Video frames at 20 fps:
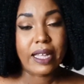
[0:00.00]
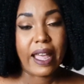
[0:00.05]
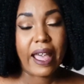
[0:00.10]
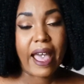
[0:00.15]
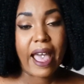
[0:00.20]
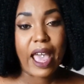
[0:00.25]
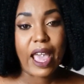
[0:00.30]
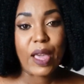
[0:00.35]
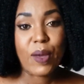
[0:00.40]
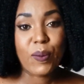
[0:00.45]

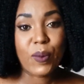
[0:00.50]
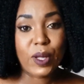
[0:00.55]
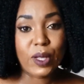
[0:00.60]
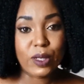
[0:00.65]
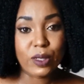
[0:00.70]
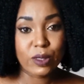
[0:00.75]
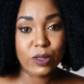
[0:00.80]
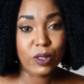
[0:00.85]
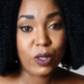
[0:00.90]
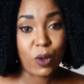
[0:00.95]
I
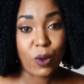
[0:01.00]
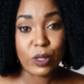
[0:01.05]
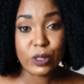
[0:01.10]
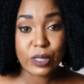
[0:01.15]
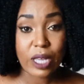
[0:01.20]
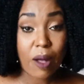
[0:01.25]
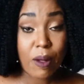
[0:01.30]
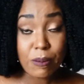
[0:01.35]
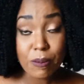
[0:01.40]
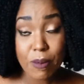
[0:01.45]
will go on,
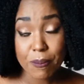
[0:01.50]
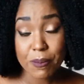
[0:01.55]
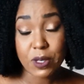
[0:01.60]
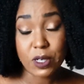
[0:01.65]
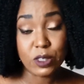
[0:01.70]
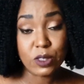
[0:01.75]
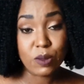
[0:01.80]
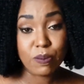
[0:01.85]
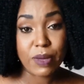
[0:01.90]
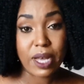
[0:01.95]
I'm going to
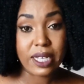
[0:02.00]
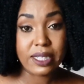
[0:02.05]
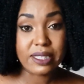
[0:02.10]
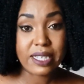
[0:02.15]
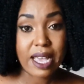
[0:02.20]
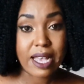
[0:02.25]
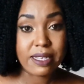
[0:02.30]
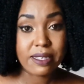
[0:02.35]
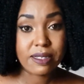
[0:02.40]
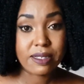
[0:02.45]
do my
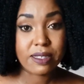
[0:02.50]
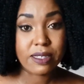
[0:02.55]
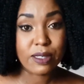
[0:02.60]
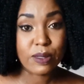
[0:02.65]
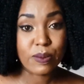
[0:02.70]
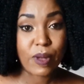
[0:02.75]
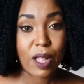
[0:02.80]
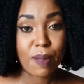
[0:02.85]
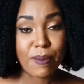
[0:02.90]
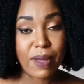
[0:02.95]
test as well,